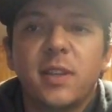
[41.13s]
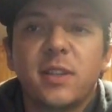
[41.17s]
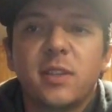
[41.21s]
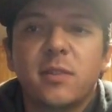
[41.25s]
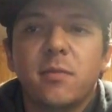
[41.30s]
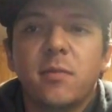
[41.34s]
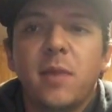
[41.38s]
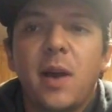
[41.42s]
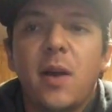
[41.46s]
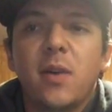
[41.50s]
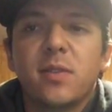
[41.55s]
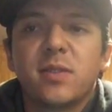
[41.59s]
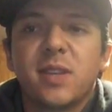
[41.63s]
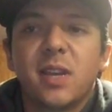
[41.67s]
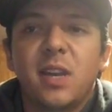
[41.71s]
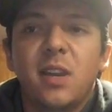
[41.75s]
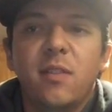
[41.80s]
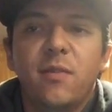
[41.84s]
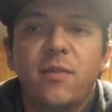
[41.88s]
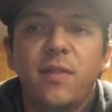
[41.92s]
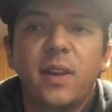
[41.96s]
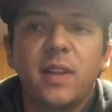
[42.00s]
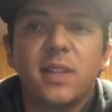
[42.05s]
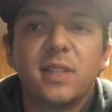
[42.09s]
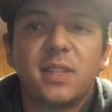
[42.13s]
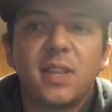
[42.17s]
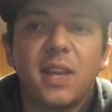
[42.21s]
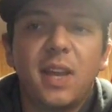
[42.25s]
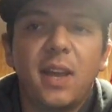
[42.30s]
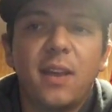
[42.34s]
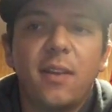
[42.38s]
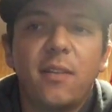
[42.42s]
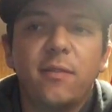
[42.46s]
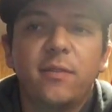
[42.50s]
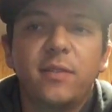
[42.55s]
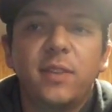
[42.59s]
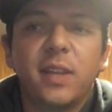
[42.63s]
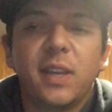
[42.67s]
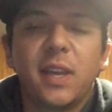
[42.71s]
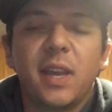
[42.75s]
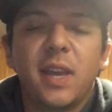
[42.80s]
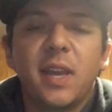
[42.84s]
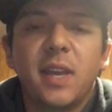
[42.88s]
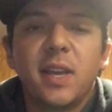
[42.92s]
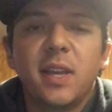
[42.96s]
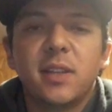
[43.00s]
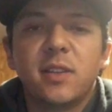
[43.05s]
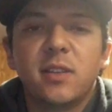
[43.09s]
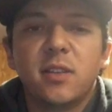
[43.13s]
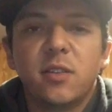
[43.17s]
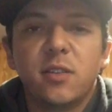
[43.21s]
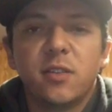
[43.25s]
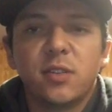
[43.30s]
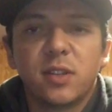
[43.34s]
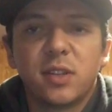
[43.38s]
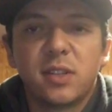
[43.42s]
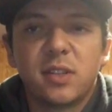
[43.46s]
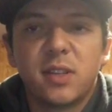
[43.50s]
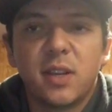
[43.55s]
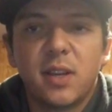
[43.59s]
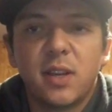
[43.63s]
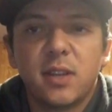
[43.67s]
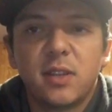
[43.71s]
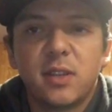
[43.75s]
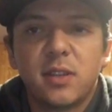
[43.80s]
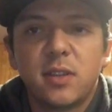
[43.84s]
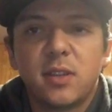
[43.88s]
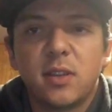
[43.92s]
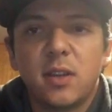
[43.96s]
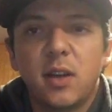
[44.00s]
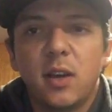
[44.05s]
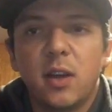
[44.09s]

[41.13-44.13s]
as some outside events have taken a hit to their success.